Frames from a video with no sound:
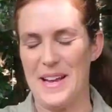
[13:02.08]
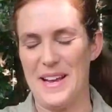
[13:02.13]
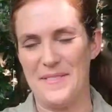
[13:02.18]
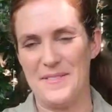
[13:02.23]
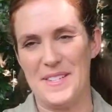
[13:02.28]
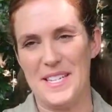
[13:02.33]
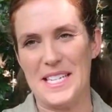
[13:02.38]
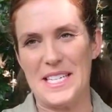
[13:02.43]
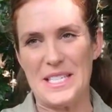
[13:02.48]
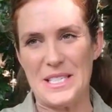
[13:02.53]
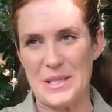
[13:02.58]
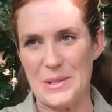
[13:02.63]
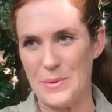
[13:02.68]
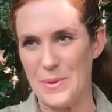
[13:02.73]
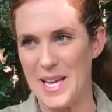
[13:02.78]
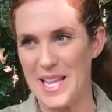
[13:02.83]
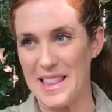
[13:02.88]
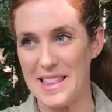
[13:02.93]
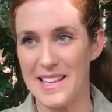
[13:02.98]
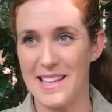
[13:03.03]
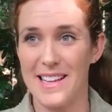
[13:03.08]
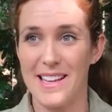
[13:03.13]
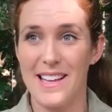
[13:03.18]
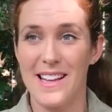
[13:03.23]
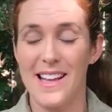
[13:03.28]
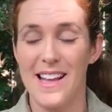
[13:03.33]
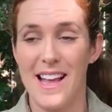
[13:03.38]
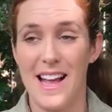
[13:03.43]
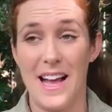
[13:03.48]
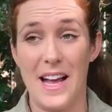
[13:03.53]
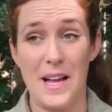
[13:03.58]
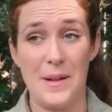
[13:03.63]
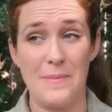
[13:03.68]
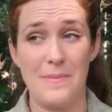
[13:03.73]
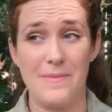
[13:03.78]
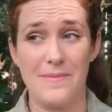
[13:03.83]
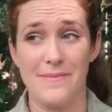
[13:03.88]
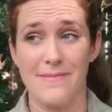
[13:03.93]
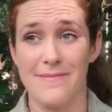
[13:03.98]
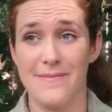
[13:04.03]
have to deal with
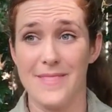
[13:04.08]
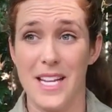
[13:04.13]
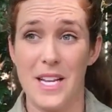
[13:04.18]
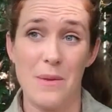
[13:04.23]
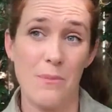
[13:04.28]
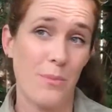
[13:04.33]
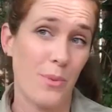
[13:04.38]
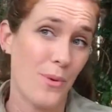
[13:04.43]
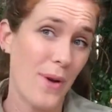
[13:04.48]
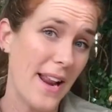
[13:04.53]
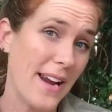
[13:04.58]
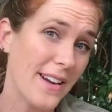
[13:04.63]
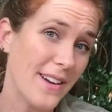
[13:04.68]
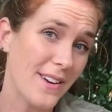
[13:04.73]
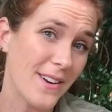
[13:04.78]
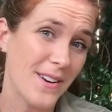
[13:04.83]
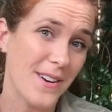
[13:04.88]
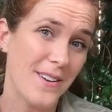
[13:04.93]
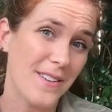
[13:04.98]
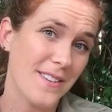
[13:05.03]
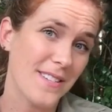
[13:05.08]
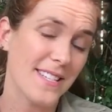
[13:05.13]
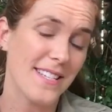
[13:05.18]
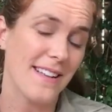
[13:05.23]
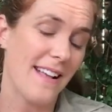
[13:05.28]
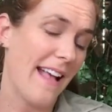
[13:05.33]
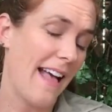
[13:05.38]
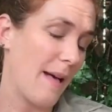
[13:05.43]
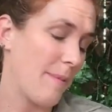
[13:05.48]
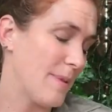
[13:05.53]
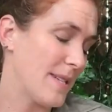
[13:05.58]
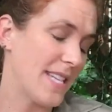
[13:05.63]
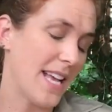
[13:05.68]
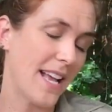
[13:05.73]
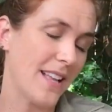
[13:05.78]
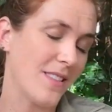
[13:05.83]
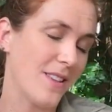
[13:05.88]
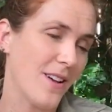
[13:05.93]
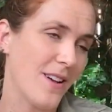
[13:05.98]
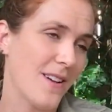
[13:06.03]
predators,
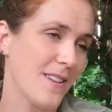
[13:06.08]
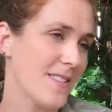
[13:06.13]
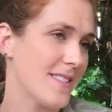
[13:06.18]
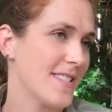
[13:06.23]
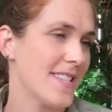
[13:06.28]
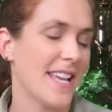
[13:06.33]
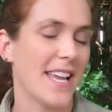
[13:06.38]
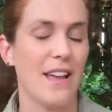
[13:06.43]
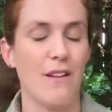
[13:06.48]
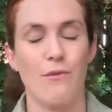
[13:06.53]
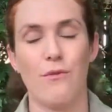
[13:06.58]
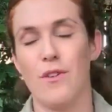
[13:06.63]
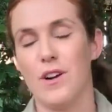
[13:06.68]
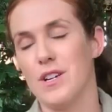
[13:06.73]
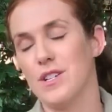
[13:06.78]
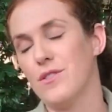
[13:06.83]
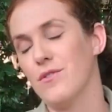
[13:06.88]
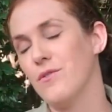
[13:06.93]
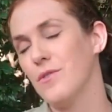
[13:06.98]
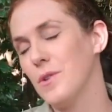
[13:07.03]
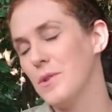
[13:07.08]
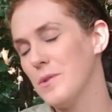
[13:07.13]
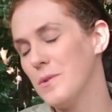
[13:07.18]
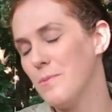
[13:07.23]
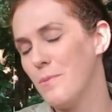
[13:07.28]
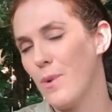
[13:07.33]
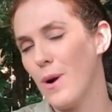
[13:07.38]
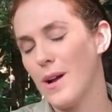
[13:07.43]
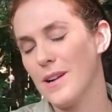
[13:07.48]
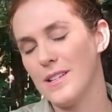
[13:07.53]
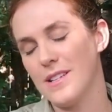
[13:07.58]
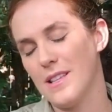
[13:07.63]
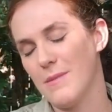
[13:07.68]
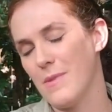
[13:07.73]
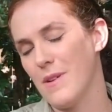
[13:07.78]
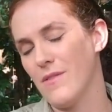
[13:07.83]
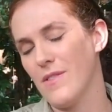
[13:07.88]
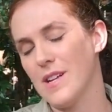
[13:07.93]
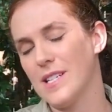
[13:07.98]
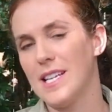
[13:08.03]
habitat loss, they get fresh food brought to
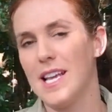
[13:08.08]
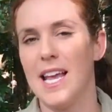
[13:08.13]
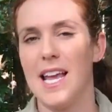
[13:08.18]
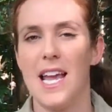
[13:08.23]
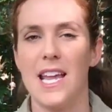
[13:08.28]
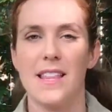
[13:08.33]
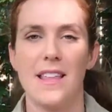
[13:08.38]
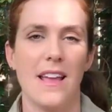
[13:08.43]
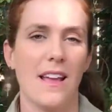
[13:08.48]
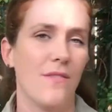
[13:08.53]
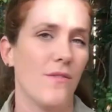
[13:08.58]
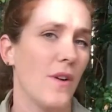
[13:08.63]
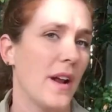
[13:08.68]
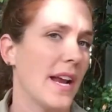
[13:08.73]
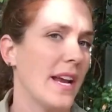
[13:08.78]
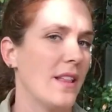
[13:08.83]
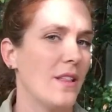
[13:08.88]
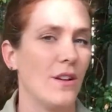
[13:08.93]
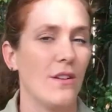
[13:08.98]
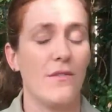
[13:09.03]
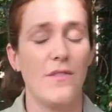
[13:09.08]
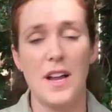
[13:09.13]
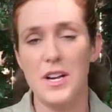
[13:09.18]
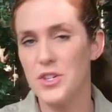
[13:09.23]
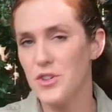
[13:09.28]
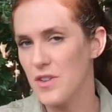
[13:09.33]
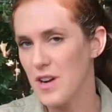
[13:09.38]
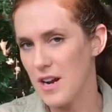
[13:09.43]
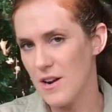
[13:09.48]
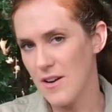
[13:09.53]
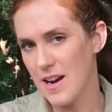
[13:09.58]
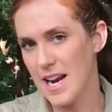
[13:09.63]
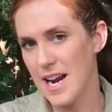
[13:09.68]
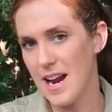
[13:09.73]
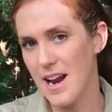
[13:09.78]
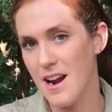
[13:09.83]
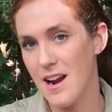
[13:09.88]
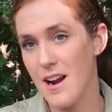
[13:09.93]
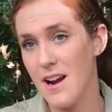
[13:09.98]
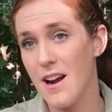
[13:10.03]
them every day, they have regular veterinary
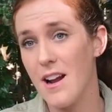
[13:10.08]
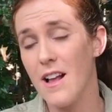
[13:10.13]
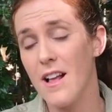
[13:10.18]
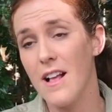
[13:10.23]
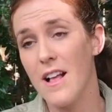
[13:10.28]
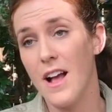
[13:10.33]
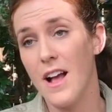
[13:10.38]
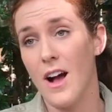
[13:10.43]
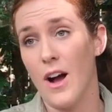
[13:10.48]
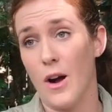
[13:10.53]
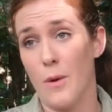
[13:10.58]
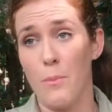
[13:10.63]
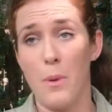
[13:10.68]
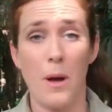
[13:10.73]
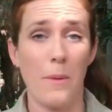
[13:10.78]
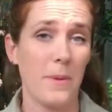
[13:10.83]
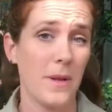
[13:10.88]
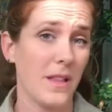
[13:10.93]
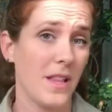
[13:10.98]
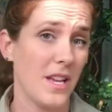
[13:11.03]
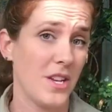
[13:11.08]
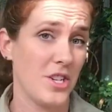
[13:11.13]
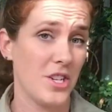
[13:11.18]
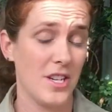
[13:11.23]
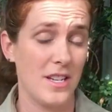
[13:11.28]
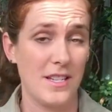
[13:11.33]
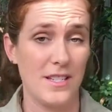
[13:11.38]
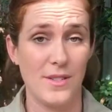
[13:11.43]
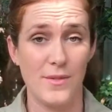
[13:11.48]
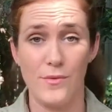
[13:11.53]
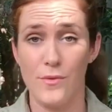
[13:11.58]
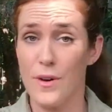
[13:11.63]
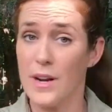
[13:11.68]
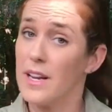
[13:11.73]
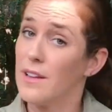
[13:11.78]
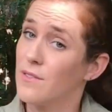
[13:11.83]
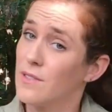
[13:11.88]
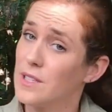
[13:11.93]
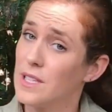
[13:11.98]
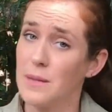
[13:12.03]
care. Our population is
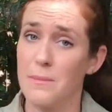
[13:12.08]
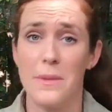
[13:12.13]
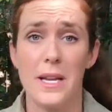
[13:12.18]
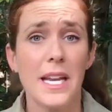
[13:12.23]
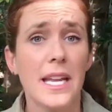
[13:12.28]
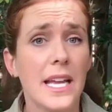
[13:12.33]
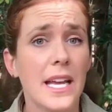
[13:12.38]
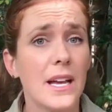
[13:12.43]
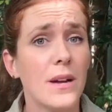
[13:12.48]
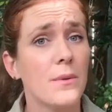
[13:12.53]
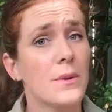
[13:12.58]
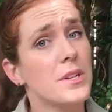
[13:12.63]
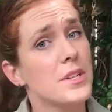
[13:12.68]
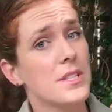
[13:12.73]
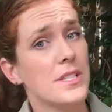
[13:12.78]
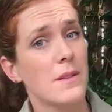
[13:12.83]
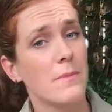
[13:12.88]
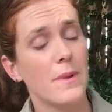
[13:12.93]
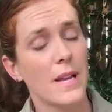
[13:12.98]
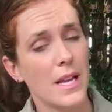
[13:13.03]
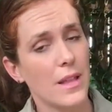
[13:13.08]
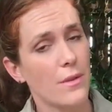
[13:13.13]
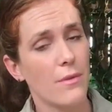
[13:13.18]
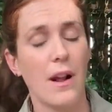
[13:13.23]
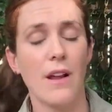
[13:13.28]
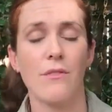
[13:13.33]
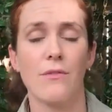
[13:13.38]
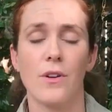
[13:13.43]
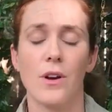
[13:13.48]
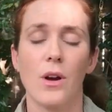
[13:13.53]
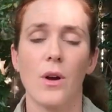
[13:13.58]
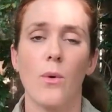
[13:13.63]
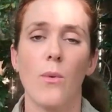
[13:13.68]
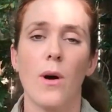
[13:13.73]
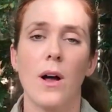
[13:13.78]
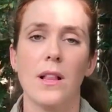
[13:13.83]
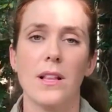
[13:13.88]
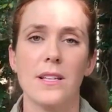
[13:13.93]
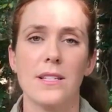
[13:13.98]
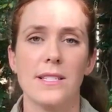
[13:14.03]
free of chlamydia, which is a big threat for
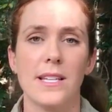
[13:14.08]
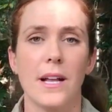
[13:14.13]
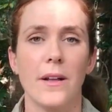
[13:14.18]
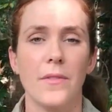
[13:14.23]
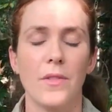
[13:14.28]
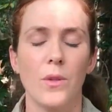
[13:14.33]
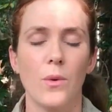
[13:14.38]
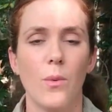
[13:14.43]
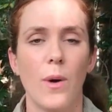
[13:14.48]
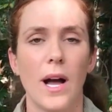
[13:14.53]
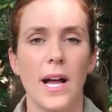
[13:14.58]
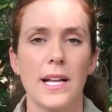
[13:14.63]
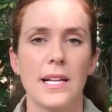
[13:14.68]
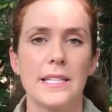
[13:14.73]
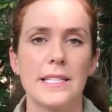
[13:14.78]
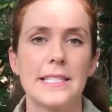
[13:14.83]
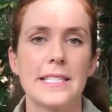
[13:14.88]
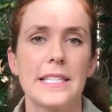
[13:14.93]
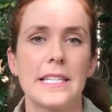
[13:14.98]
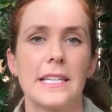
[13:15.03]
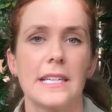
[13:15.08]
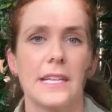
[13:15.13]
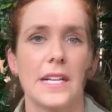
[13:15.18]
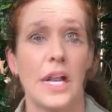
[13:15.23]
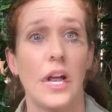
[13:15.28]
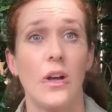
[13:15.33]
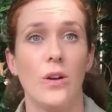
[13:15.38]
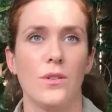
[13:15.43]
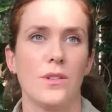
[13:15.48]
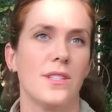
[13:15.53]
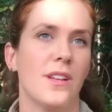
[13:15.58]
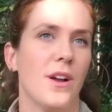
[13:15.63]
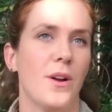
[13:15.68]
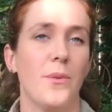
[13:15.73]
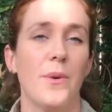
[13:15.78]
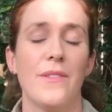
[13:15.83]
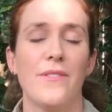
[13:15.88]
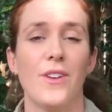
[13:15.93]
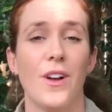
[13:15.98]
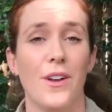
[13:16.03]
koalas out in the wild. Oh, sorry,
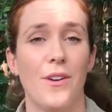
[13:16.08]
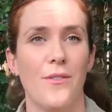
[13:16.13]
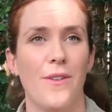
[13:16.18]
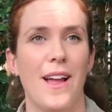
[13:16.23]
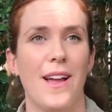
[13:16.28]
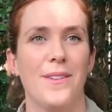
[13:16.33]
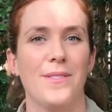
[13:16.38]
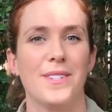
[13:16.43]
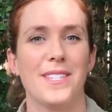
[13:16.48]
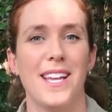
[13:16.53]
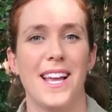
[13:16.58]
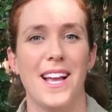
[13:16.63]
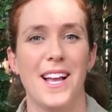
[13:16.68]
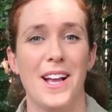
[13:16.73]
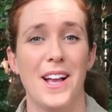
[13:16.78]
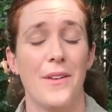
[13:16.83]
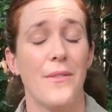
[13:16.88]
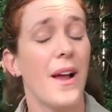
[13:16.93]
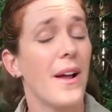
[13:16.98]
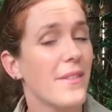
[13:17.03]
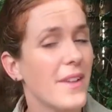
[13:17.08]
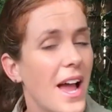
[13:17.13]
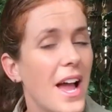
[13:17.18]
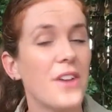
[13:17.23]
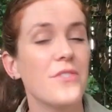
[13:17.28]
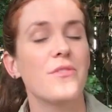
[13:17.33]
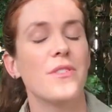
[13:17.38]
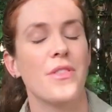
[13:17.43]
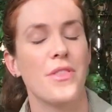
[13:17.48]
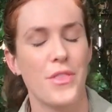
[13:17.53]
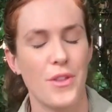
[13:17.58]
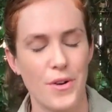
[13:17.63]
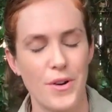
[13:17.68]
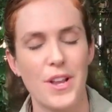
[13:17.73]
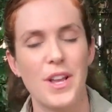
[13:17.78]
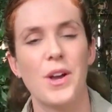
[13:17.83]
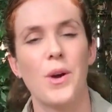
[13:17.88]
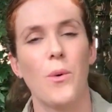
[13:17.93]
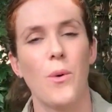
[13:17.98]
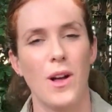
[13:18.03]
we've got around
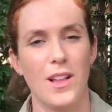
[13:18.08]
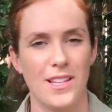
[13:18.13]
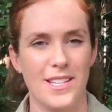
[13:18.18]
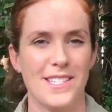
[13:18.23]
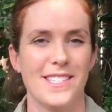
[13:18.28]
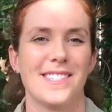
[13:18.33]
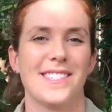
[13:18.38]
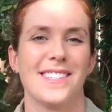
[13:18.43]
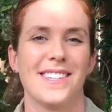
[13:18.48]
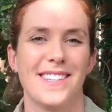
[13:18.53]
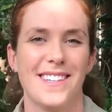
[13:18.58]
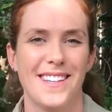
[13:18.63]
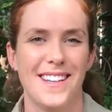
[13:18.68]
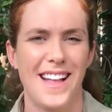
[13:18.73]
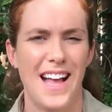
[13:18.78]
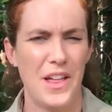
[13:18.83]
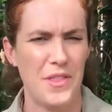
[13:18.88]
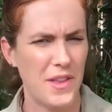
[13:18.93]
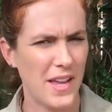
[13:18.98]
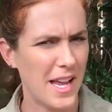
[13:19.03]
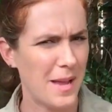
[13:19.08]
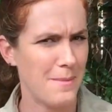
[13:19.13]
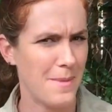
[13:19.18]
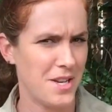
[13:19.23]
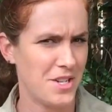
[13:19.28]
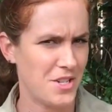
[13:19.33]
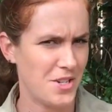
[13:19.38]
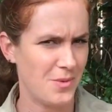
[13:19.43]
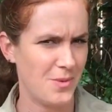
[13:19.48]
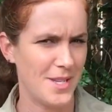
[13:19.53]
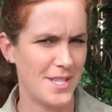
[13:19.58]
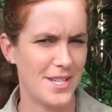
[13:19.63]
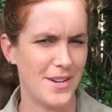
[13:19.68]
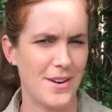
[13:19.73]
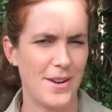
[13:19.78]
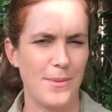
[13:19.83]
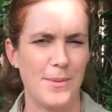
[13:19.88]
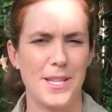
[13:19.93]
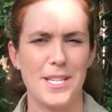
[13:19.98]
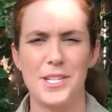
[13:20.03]
130 koalas. I think I mentioned we
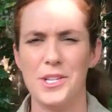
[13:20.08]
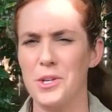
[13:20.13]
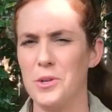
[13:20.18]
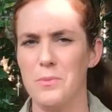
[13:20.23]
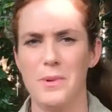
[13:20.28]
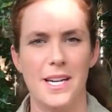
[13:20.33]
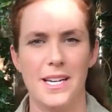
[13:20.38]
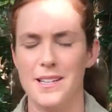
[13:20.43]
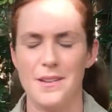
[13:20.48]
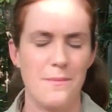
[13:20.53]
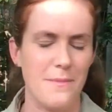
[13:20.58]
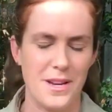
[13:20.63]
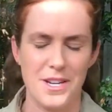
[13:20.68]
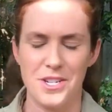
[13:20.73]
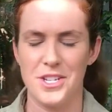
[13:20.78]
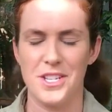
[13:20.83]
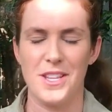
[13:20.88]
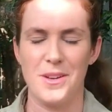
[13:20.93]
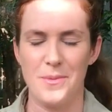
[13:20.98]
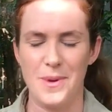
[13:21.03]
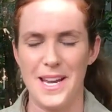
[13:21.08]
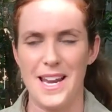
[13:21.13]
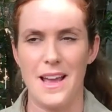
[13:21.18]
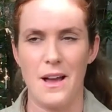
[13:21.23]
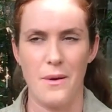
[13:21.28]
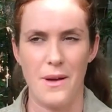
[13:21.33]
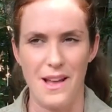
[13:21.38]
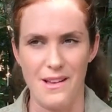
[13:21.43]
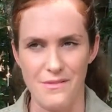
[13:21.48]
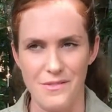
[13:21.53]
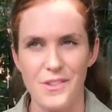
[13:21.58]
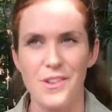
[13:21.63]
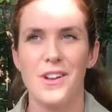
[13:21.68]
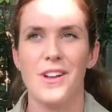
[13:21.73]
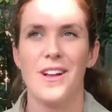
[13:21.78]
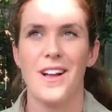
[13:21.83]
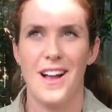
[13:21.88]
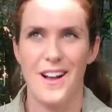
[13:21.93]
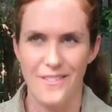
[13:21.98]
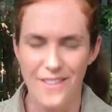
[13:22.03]
started with 2, but I didn't mention that we now have
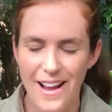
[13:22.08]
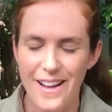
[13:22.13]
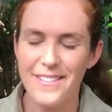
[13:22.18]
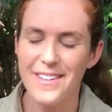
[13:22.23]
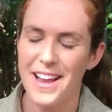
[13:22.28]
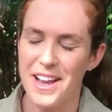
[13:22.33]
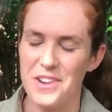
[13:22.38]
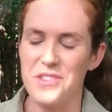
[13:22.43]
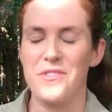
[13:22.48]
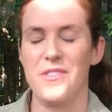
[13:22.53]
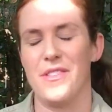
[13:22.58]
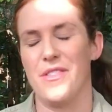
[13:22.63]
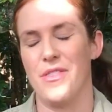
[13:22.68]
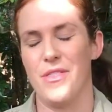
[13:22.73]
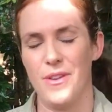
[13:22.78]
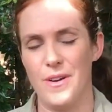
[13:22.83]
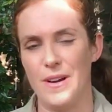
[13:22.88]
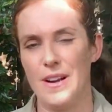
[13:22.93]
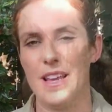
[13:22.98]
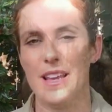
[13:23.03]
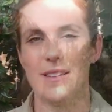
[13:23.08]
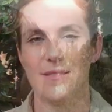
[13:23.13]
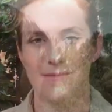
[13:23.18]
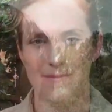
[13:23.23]
around 130.